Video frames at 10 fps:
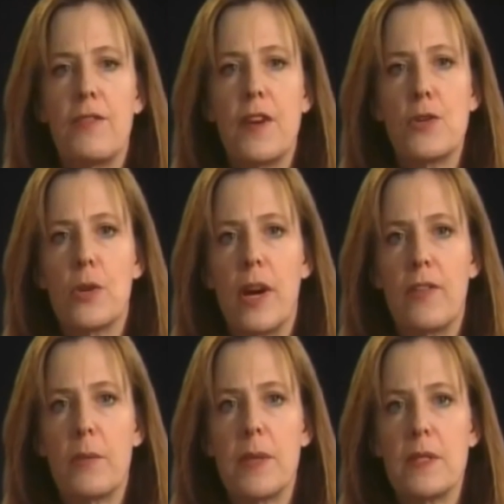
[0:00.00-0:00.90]
federal
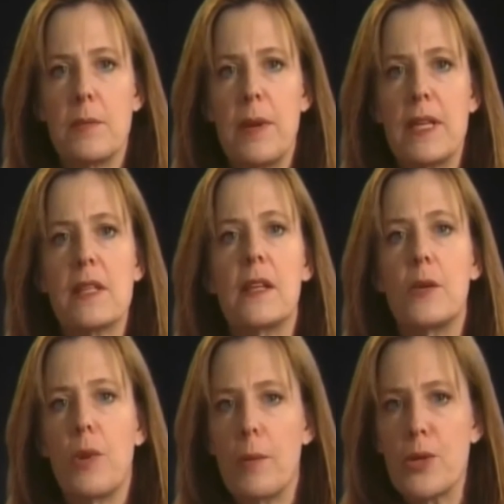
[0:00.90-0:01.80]
government basically
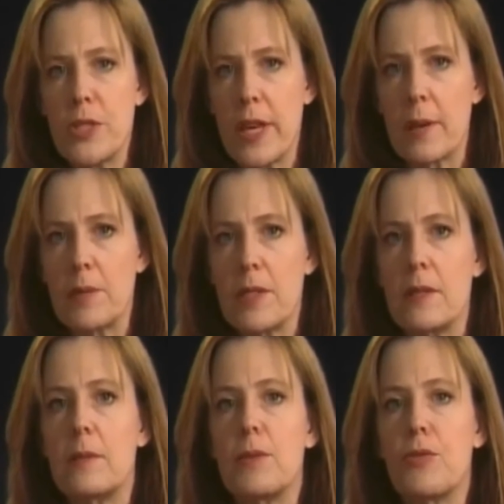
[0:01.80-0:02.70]
rubber-stamped it
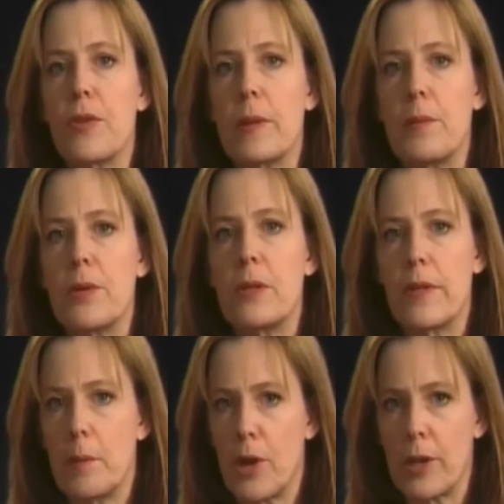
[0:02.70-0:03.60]
before they put it on the
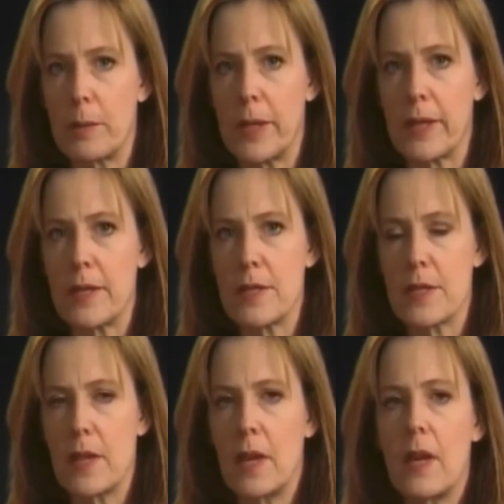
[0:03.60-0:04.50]
marketplace.
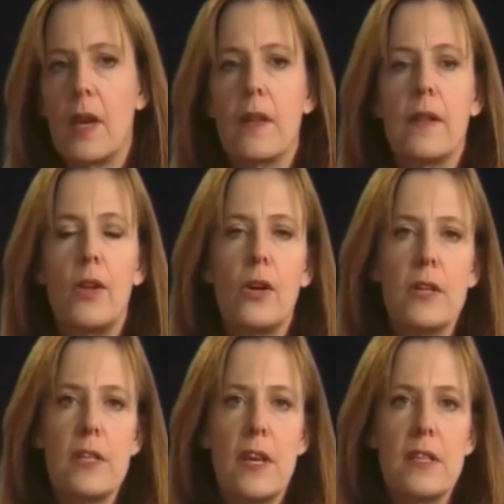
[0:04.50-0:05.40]
The
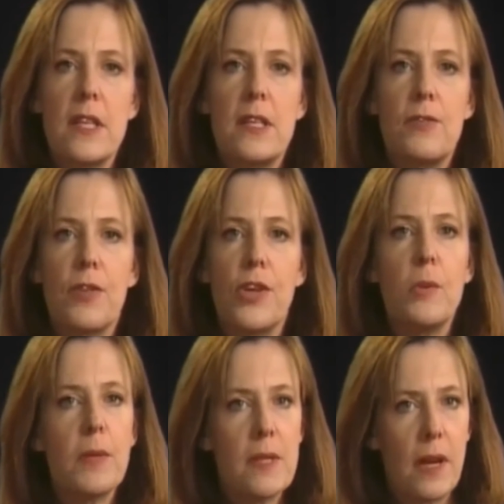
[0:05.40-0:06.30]
longest test they did for
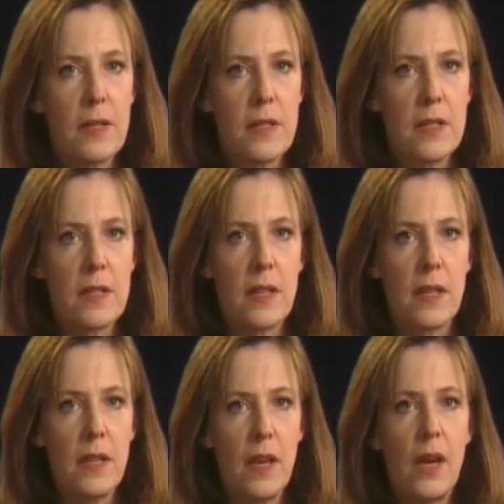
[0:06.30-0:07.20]
human
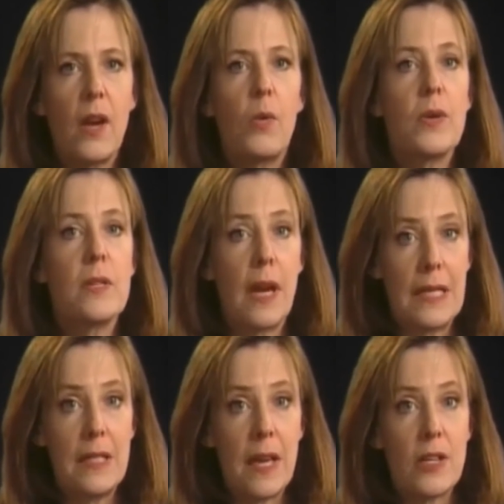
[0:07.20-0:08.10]
toxicity was 90
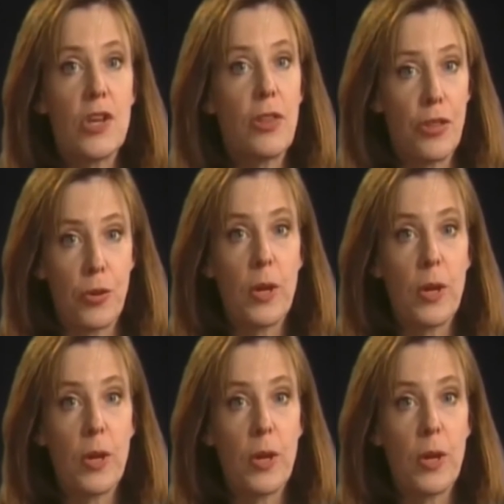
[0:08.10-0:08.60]
days on 30